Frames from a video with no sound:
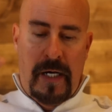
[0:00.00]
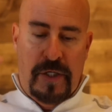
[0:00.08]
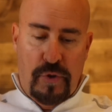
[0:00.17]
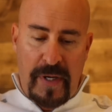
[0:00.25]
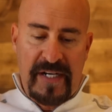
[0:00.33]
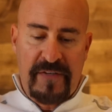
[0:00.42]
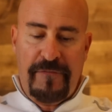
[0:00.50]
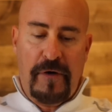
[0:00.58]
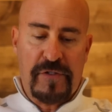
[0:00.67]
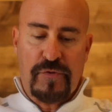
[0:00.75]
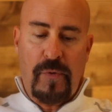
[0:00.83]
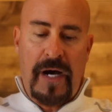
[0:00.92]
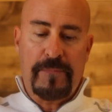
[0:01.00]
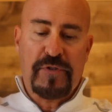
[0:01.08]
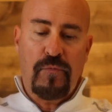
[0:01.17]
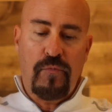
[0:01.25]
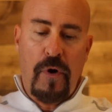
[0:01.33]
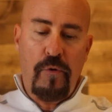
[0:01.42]
credit default
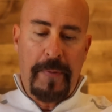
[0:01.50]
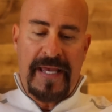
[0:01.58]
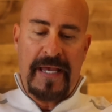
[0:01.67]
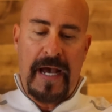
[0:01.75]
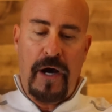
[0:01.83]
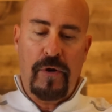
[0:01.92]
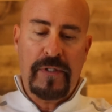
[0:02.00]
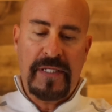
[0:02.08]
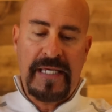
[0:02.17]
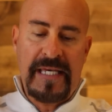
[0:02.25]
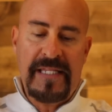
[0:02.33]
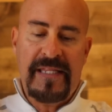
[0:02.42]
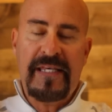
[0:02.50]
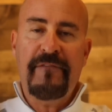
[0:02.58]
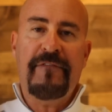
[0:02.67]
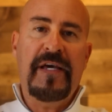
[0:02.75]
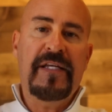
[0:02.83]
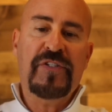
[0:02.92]
swaps won't pay out in the
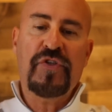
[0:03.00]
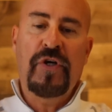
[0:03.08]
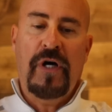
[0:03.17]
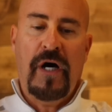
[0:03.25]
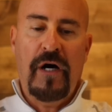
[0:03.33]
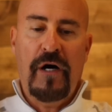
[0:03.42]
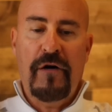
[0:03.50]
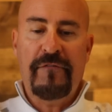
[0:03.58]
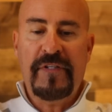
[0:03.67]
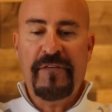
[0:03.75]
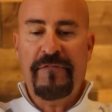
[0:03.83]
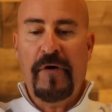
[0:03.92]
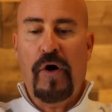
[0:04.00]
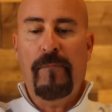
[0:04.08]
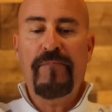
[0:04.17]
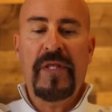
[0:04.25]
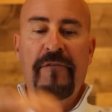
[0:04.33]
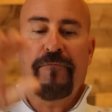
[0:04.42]
event of
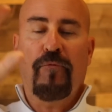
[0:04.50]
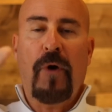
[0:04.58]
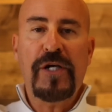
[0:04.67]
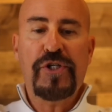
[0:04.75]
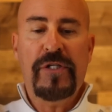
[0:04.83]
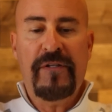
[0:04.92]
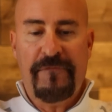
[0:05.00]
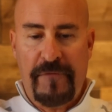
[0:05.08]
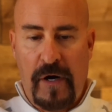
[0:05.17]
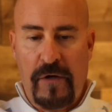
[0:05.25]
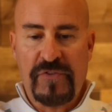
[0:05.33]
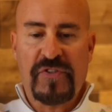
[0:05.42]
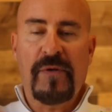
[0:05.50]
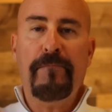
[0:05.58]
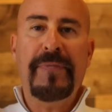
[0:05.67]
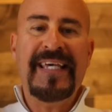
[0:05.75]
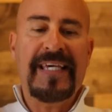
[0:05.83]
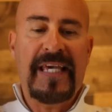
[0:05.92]
default. If Russia defaults, the
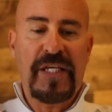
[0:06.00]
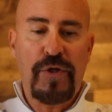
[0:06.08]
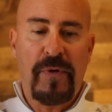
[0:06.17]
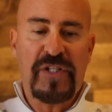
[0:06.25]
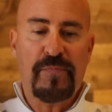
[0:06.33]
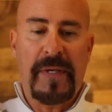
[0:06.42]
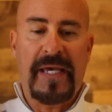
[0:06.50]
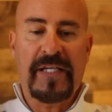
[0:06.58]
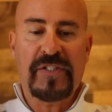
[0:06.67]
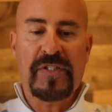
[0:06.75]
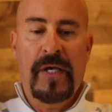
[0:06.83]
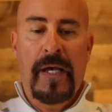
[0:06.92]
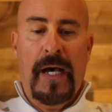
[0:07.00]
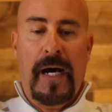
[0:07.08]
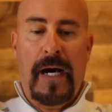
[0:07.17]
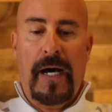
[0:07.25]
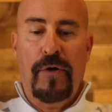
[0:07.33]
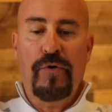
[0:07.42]
big U.S. banks
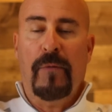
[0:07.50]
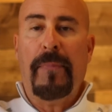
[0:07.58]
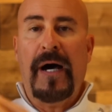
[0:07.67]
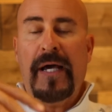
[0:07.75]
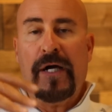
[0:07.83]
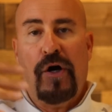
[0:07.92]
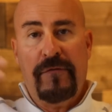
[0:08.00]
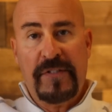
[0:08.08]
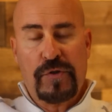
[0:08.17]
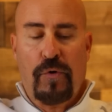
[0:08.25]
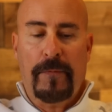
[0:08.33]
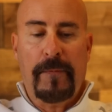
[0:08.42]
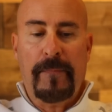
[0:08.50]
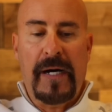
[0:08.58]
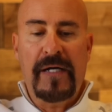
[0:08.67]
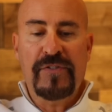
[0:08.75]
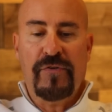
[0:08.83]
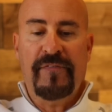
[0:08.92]
who are buying all these corporate
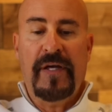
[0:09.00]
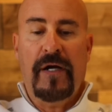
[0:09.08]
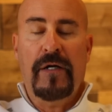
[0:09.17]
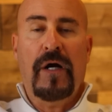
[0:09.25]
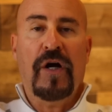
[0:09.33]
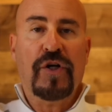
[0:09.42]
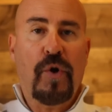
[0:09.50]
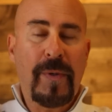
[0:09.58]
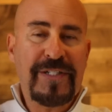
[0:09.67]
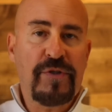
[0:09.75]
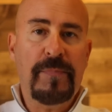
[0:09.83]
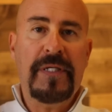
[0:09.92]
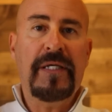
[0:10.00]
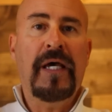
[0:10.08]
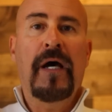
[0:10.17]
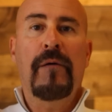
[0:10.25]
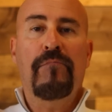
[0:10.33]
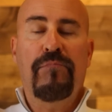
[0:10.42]
bonds over there are going to be
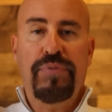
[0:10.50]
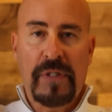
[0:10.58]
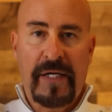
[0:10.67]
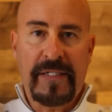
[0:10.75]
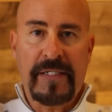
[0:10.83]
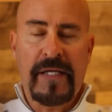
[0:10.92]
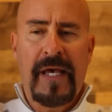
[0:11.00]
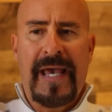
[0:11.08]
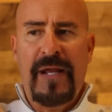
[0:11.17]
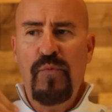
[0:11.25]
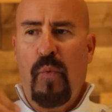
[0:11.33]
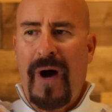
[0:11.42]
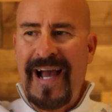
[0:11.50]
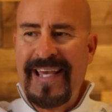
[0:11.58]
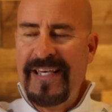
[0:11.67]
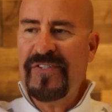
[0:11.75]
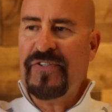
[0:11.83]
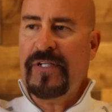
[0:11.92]
bloodied. And why
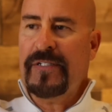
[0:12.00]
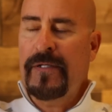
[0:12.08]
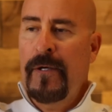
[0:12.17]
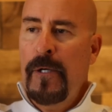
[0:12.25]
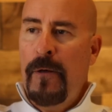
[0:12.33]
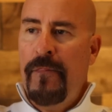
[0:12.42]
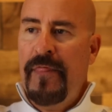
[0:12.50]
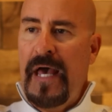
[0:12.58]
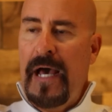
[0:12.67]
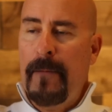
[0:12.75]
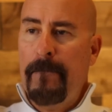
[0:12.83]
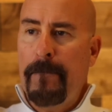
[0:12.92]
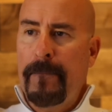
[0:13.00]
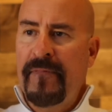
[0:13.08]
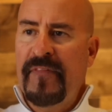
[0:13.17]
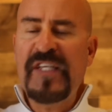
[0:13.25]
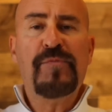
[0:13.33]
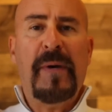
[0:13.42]
is it that
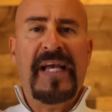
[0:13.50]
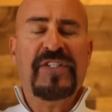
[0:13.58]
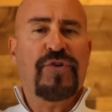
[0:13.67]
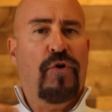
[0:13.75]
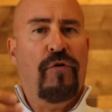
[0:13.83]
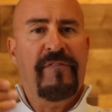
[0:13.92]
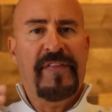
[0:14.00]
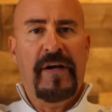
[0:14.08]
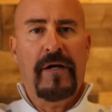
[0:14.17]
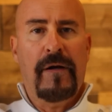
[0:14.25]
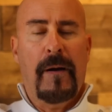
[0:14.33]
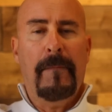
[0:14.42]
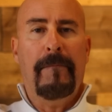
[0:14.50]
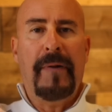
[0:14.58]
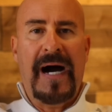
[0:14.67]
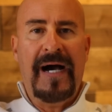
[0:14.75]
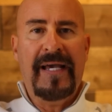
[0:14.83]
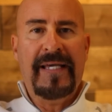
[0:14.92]
these banks are over there
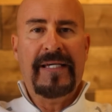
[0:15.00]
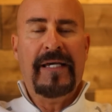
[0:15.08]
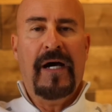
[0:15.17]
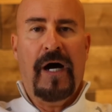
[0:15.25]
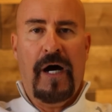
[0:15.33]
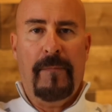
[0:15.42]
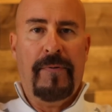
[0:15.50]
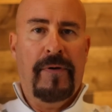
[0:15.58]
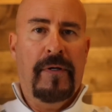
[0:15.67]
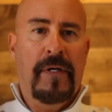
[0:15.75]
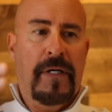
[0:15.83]
buying up